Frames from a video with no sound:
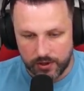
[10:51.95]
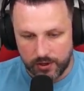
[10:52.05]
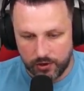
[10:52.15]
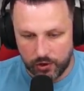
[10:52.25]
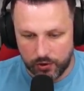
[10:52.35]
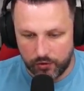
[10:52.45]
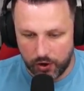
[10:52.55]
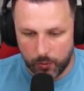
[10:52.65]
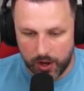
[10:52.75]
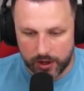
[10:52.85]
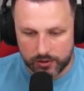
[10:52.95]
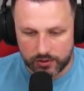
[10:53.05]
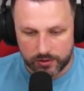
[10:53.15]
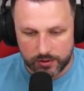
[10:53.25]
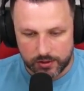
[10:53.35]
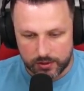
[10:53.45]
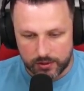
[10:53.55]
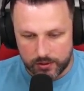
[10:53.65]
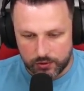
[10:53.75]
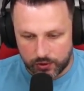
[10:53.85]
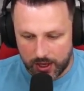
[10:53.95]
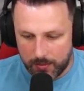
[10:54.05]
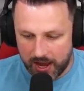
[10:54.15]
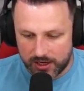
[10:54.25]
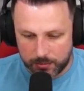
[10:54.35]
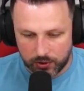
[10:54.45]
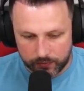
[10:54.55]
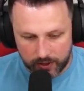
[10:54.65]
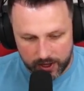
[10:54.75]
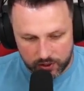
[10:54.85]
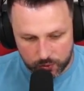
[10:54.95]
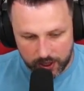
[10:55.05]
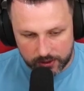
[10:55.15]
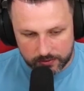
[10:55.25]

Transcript: And all the reworks. So keep your eyes peeled for that as well.